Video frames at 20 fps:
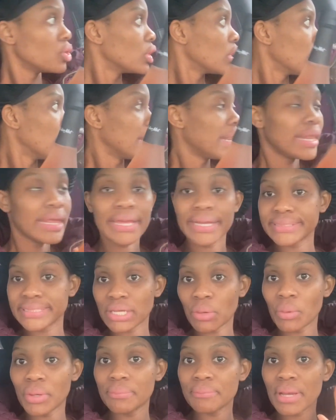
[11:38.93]

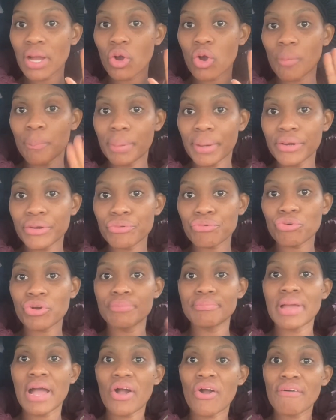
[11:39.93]
Later when me I go up on the
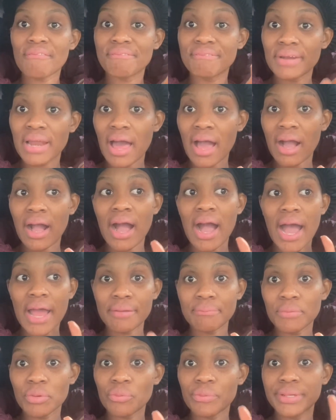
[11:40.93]
road, me I go vlog
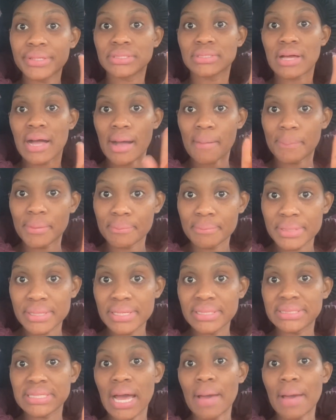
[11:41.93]
on my way to Applebee's,